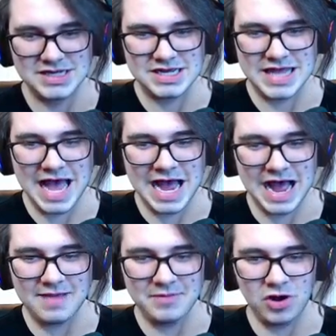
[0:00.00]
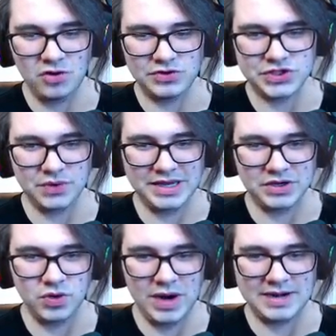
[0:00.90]
Yeah, I'm also in
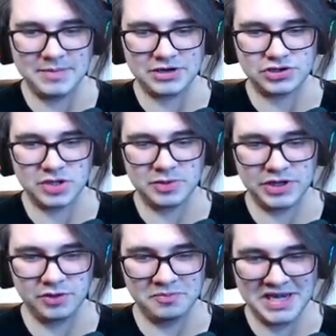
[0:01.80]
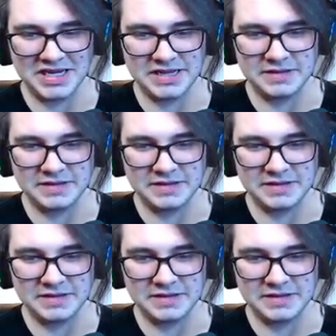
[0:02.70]
quite a bit of trouble here, Bendy.